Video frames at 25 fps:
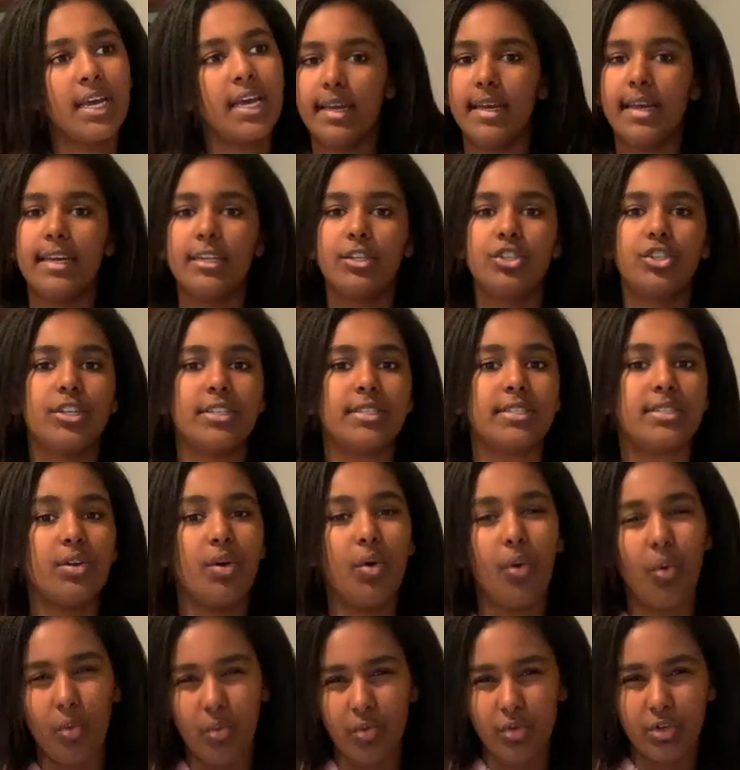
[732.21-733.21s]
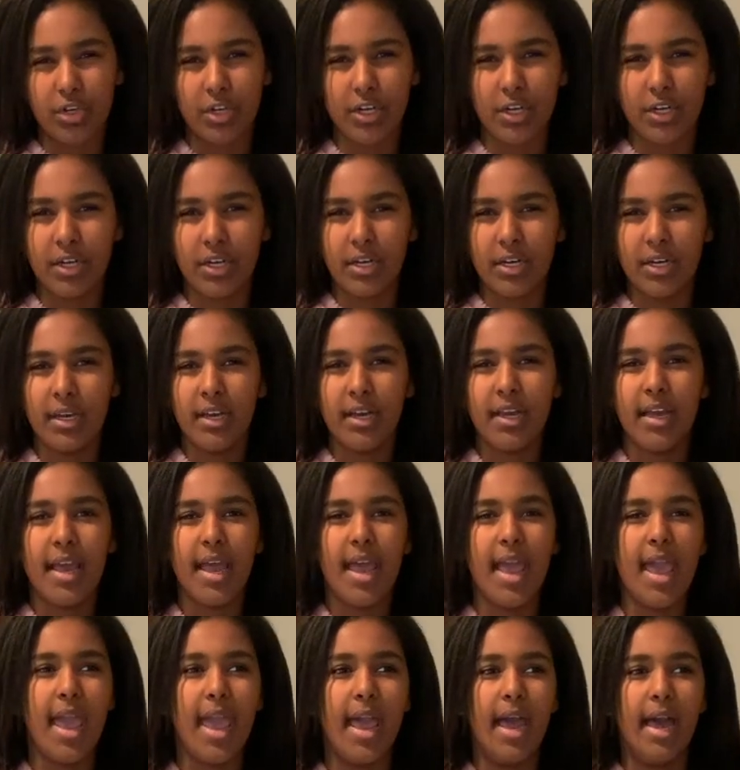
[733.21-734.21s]
It's just older
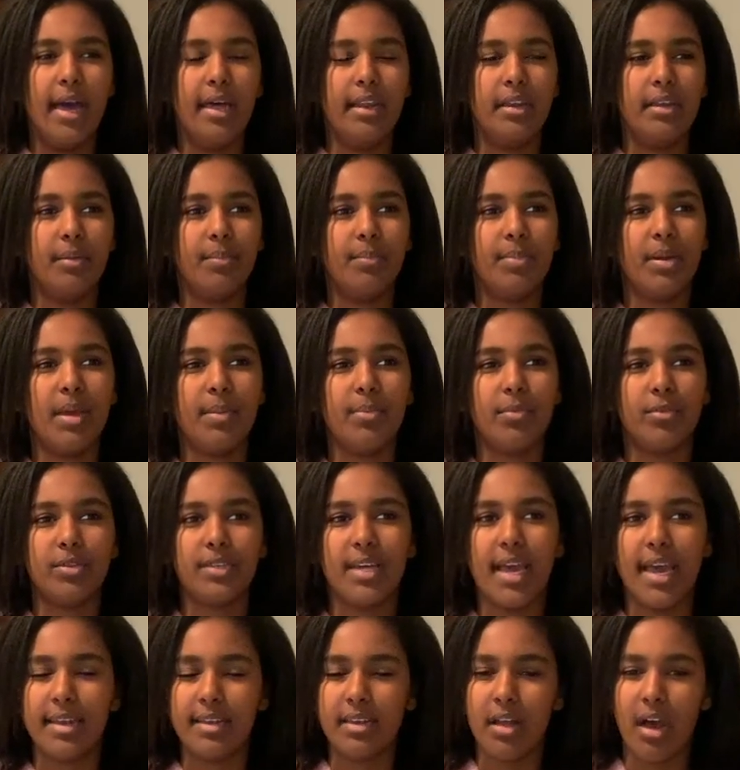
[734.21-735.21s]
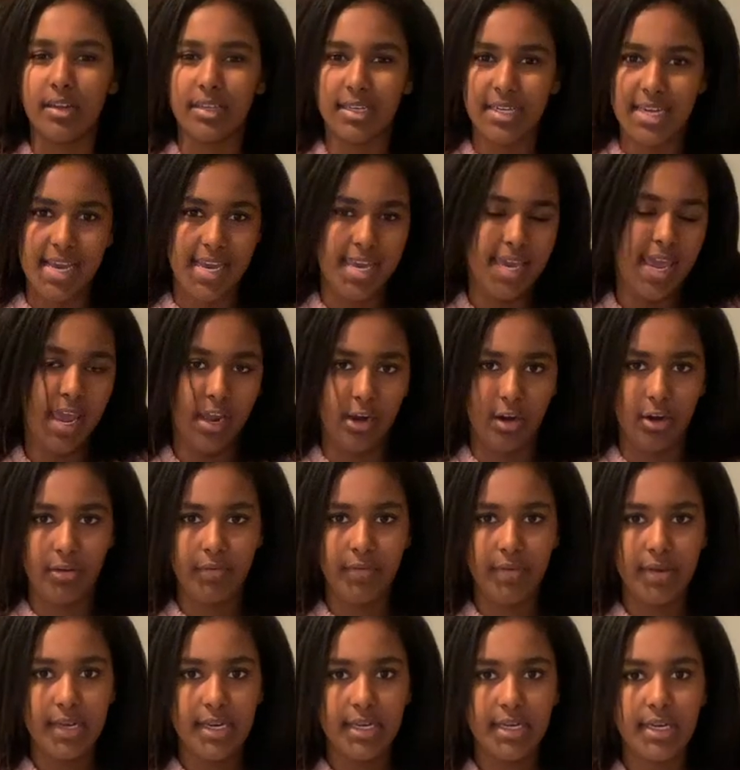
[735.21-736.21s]
and people tend not to take care of
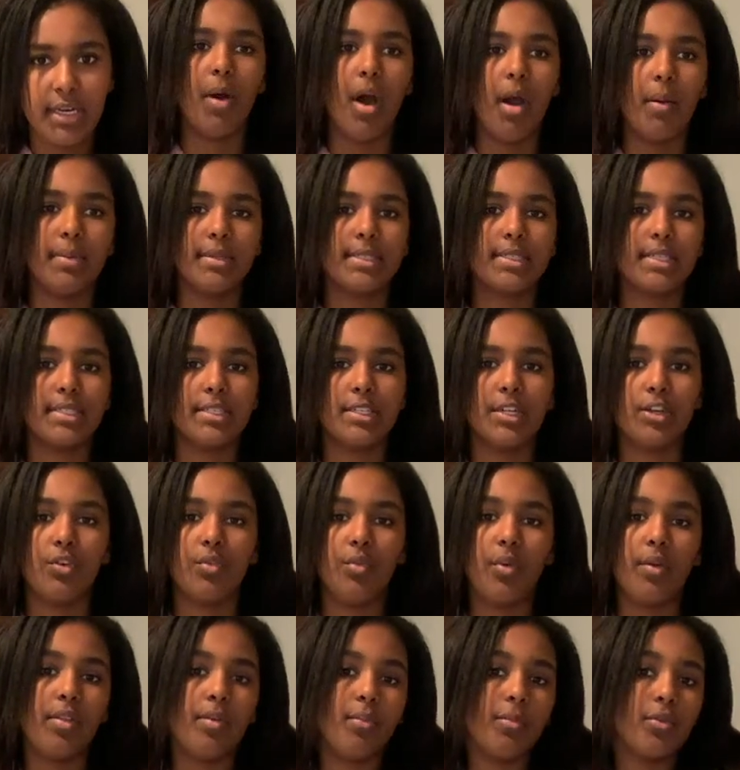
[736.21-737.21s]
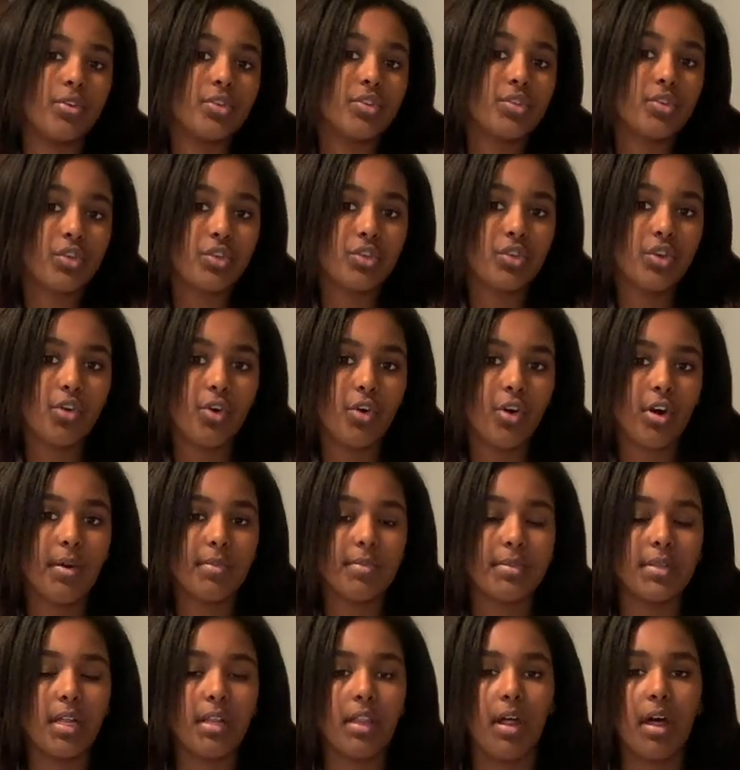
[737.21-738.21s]
it. Bob is considered one of the more social
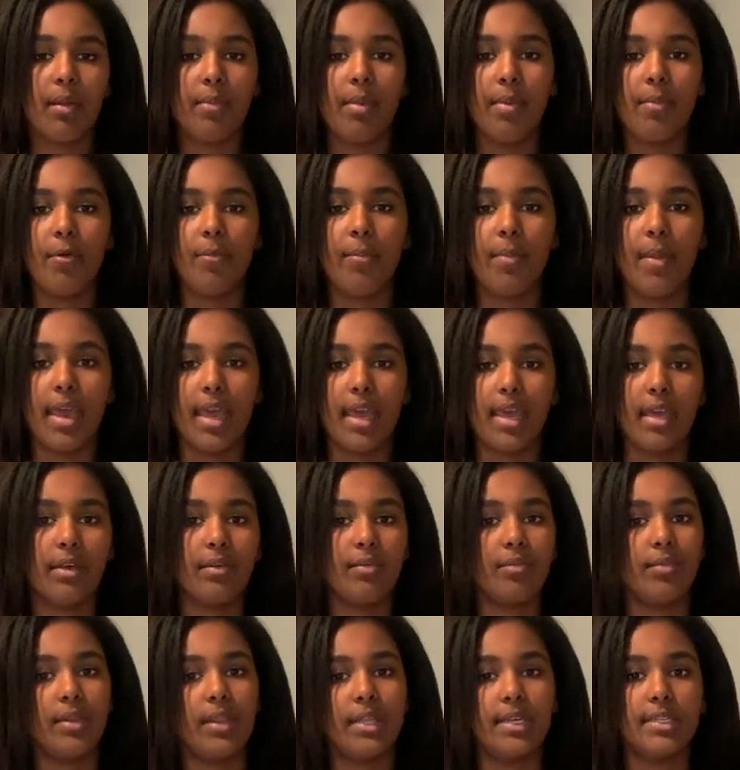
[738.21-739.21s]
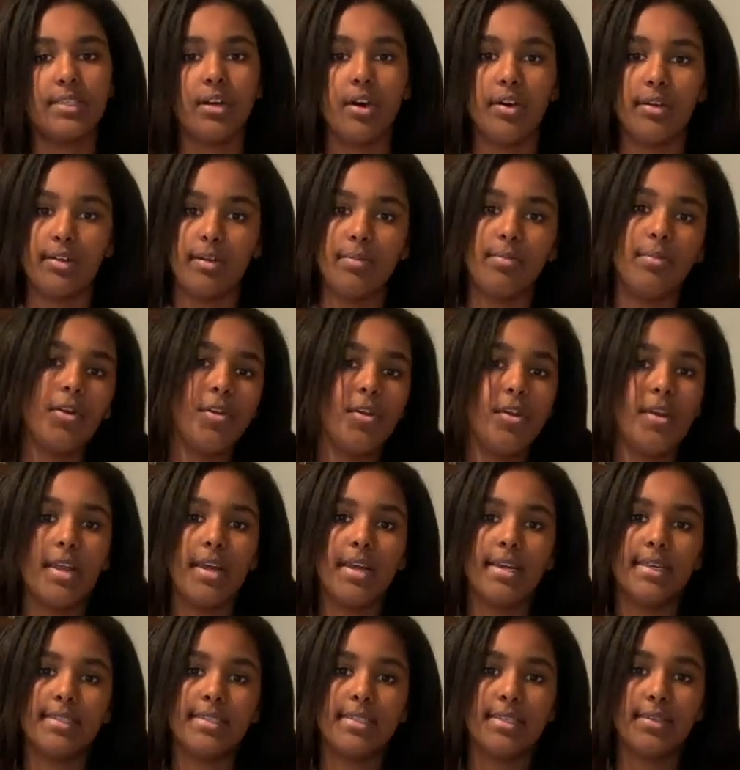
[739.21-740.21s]
dorms. A lot of people make really solid
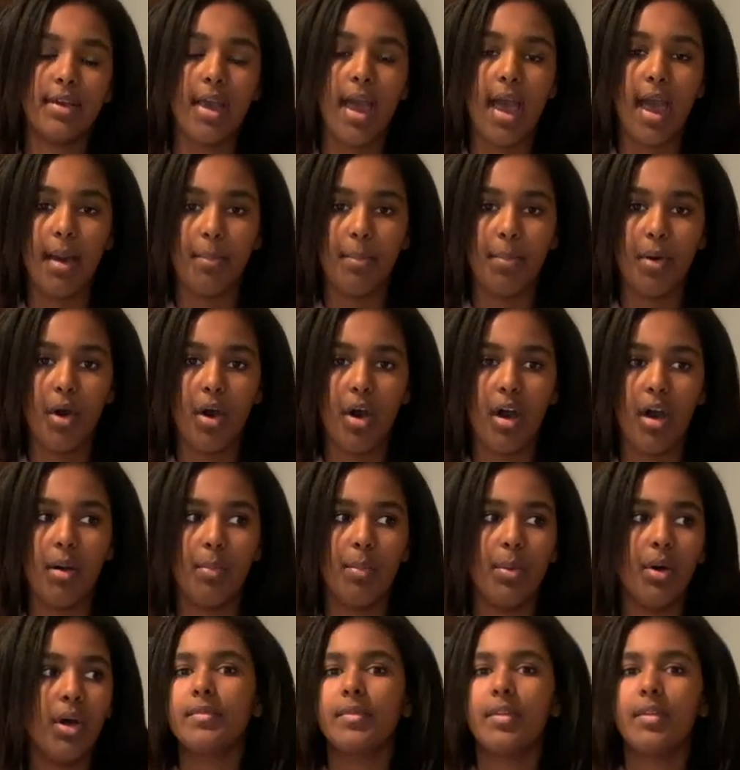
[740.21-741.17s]
communities at Bob.